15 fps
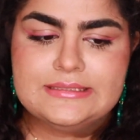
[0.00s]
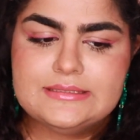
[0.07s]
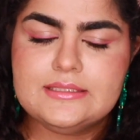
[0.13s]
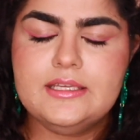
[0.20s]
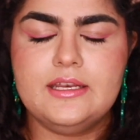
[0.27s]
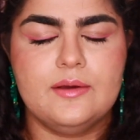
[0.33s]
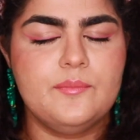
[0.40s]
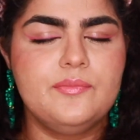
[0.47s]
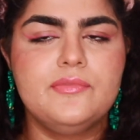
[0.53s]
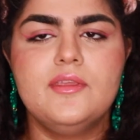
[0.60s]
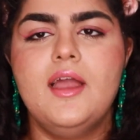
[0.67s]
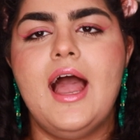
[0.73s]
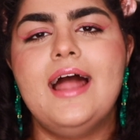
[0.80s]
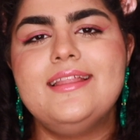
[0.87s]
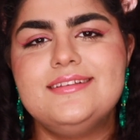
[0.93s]
you know,
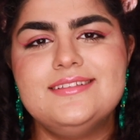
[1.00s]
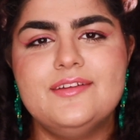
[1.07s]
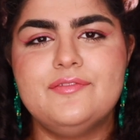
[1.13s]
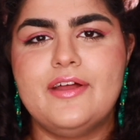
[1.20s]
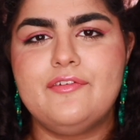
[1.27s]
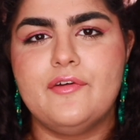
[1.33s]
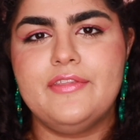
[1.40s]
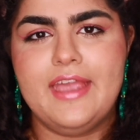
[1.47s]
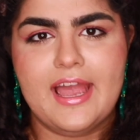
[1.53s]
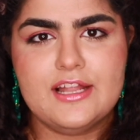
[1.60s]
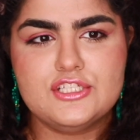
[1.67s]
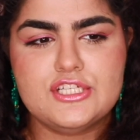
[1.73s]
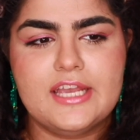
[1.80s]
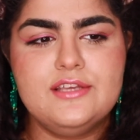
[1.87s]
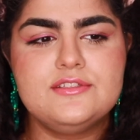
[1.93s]
I like to live life on the
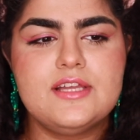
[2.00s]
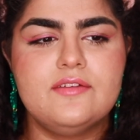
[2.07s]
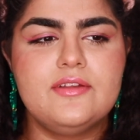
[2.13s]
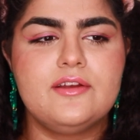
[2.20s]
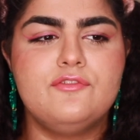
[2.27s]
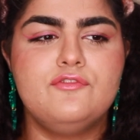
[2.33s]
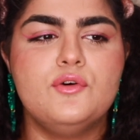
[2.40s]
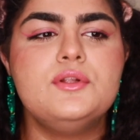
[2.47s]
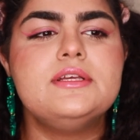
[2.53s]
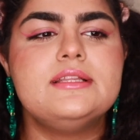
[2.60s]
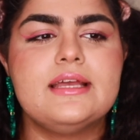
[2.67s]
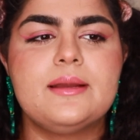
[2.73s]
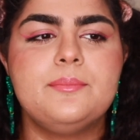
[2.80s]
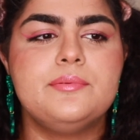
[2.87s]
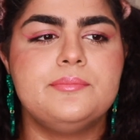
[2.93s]
edge. I used to have like fully
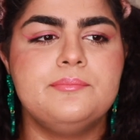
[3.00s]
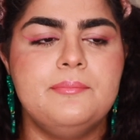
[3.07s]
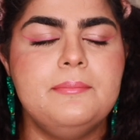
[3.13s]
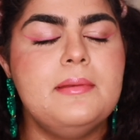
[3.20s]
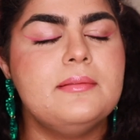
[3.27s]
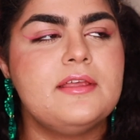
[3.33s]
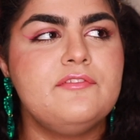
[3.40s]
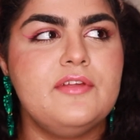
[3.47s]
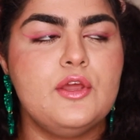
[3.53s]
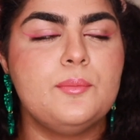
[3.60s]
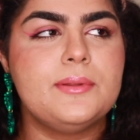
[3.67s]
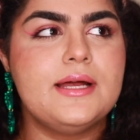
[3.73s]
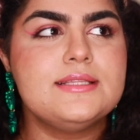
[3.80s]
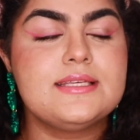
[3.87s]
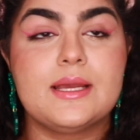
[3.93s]
like video
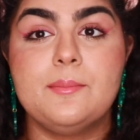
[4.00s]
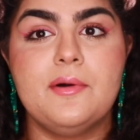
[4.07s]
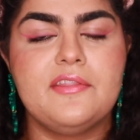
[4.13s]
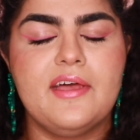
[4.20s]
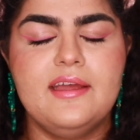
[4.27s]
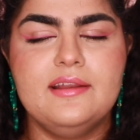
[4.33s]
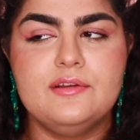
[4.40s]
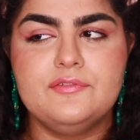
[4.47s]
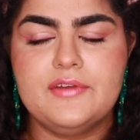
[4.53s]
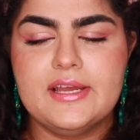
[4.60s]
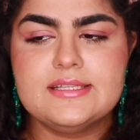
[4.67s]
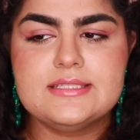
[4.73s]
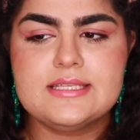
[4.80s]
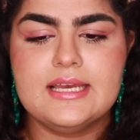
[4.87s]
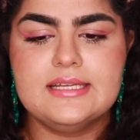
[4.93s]
plans like a month in
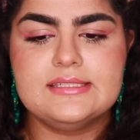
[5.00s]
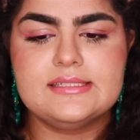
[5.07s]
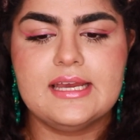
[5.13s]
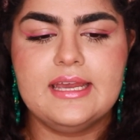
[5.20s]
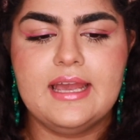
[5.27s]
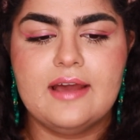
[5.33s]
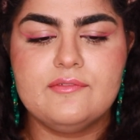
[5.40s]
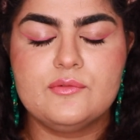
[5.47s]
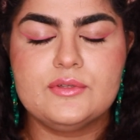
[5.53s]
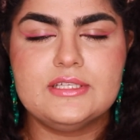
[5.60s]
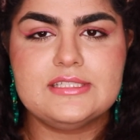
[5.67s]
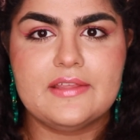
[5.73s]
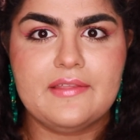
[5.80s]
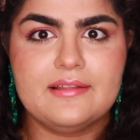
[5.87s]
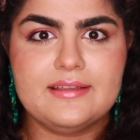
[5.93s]
advance, and I haven't really
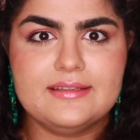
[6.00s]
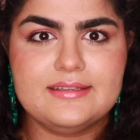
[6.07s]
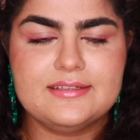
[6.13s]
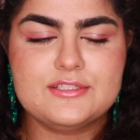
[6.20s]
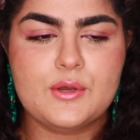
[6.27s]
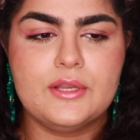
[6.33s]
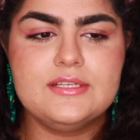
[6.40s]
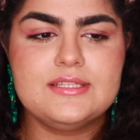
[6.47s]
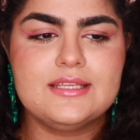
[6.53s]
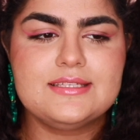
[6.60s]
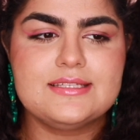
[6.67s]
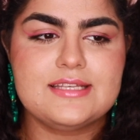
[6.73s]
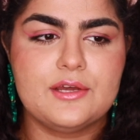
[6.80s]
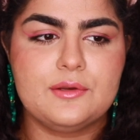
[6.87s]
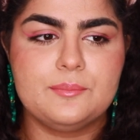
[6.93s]
done that lately, so I need to like
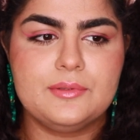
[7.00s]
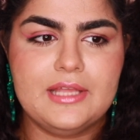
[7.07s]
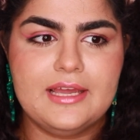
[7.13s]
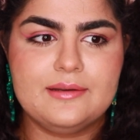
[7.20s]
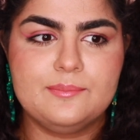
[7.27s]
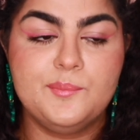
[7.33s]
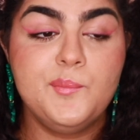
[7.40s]
sit down and plan.